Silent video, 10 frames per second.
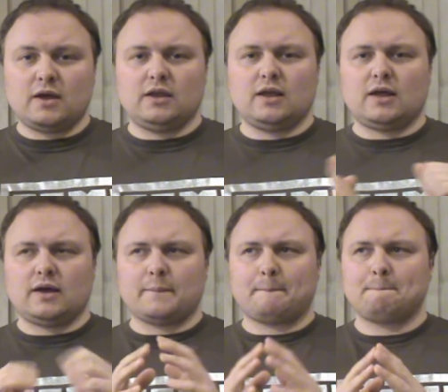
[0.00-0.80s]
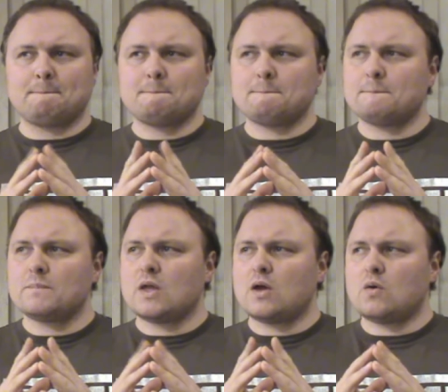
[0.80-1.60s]
and you're like,
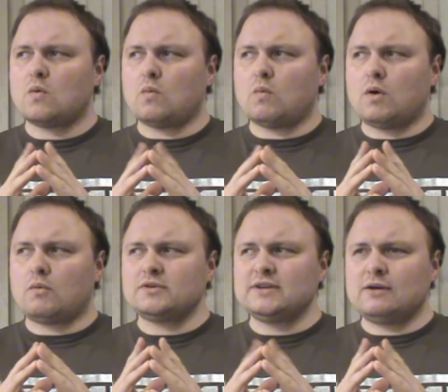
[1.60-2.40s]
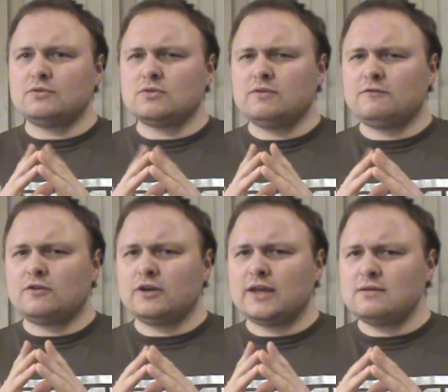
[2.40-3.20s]
what was it I was going
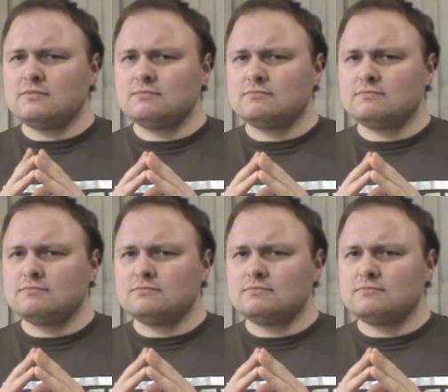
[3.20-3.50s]
for again?